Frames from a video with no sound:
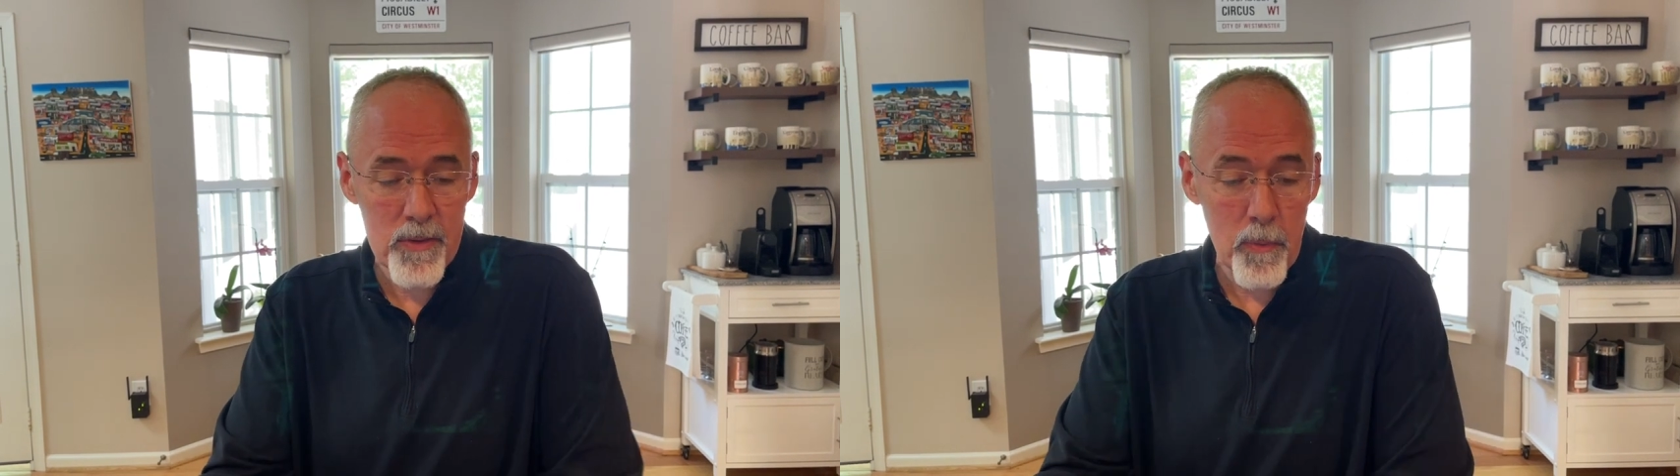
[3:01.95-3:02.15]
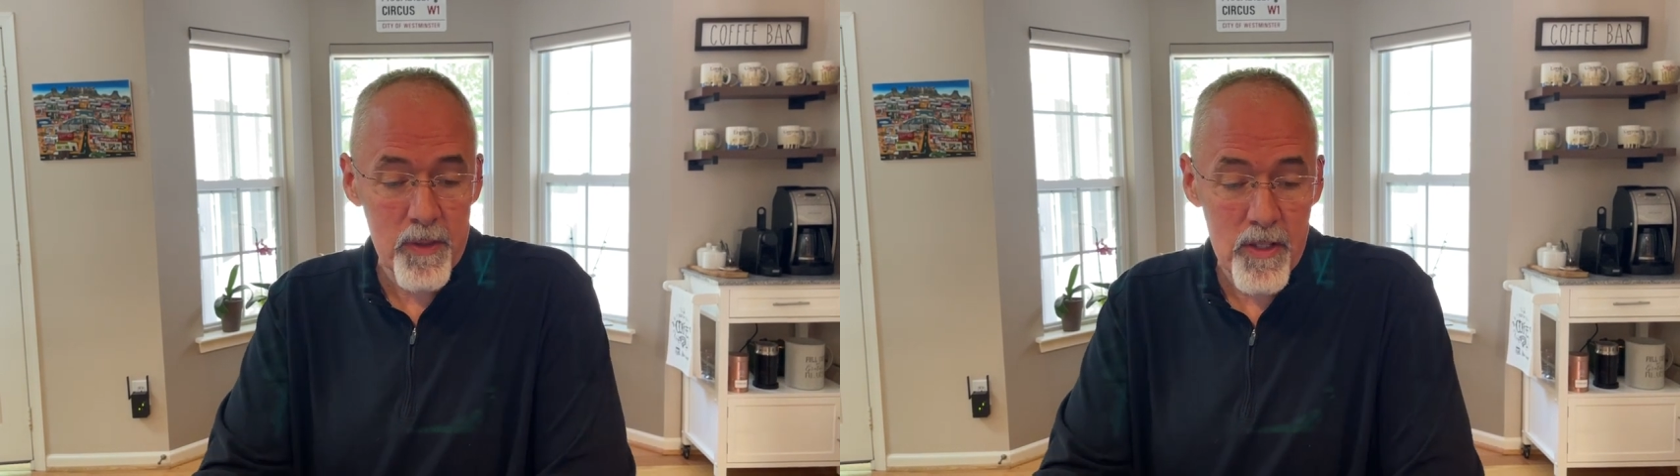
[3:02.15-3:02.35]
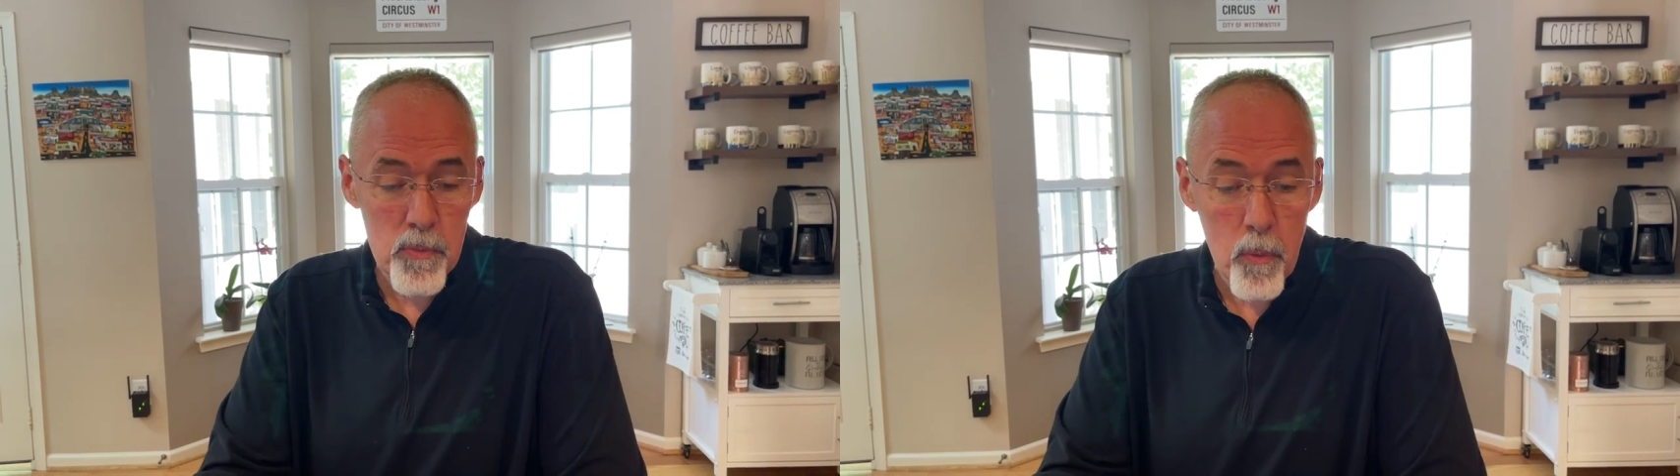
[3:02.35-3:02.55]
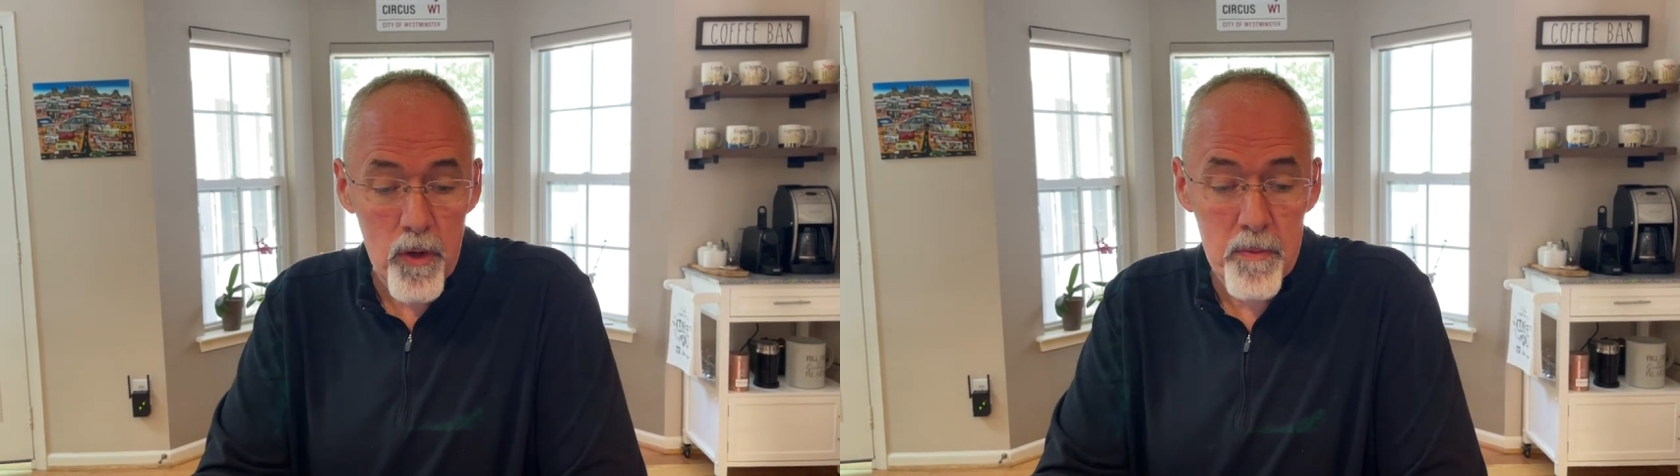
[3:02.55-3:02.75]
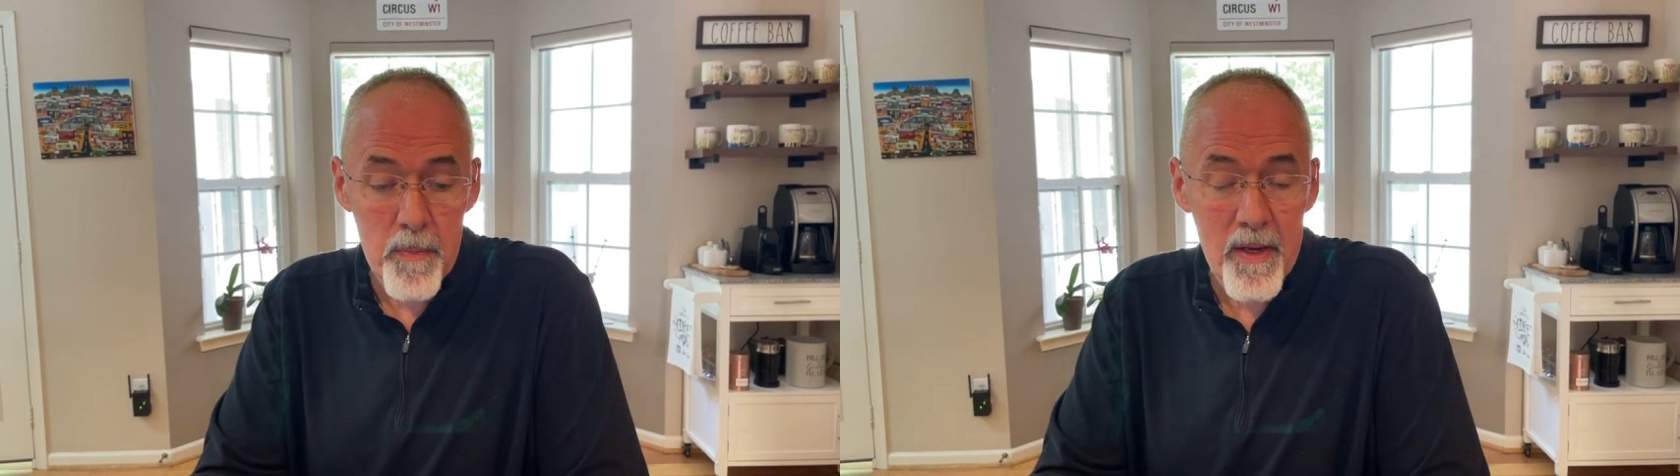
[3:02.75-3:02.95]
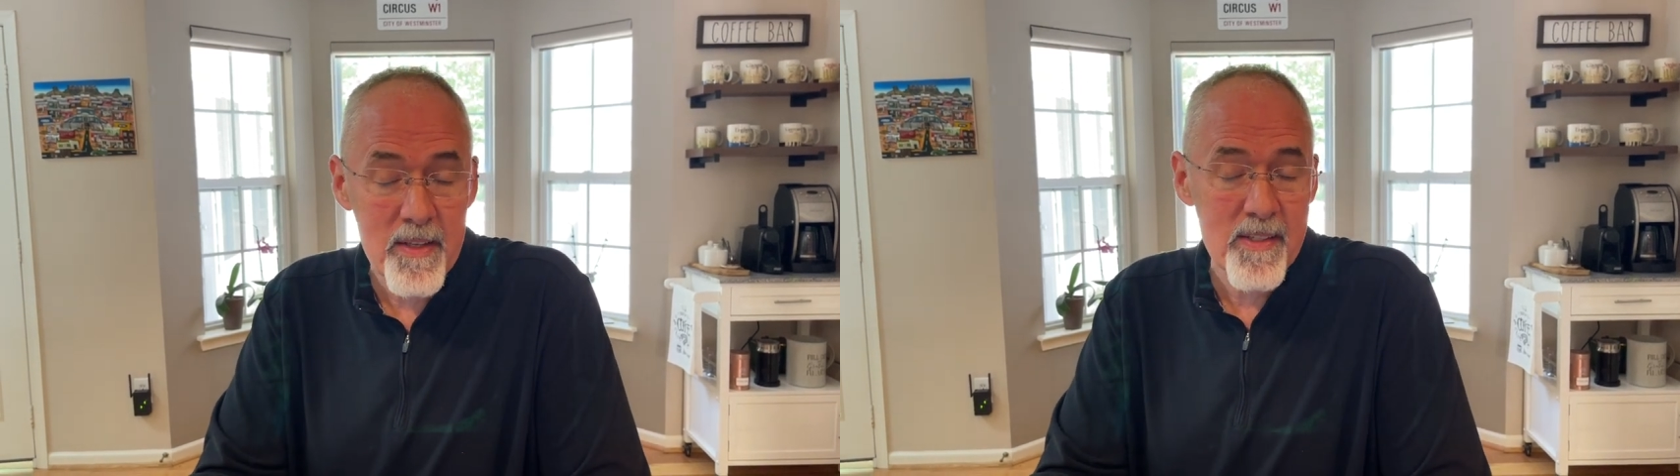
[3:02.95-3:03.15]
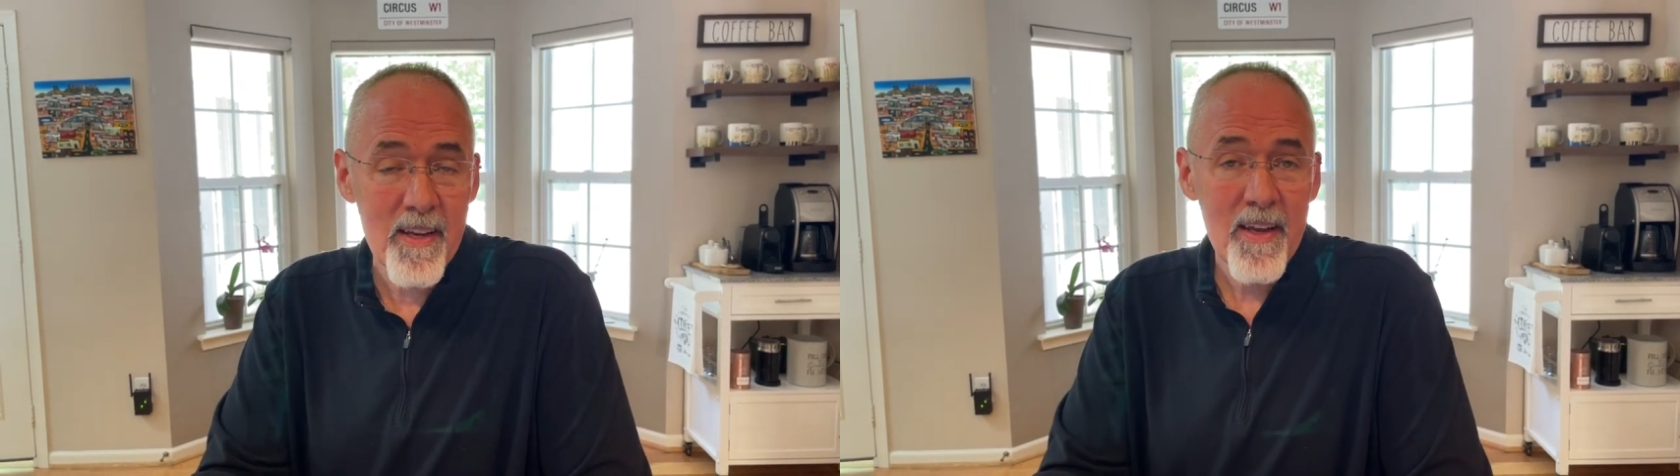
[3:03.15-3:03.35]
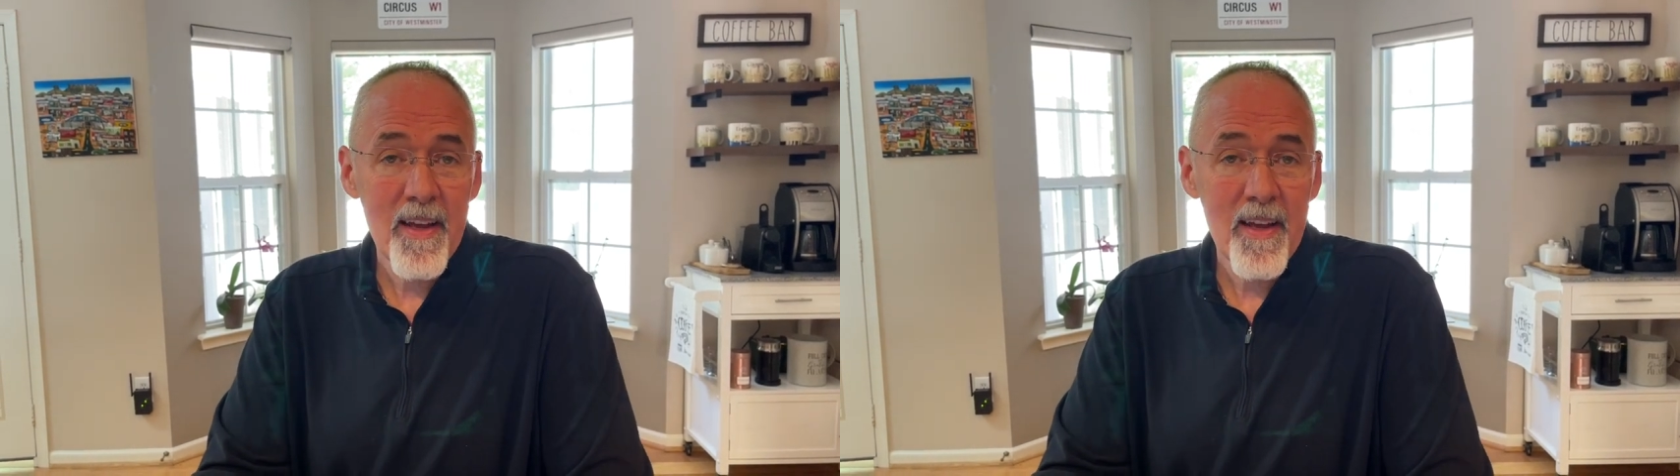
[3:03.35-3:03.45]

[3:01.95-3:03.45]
is what this word means.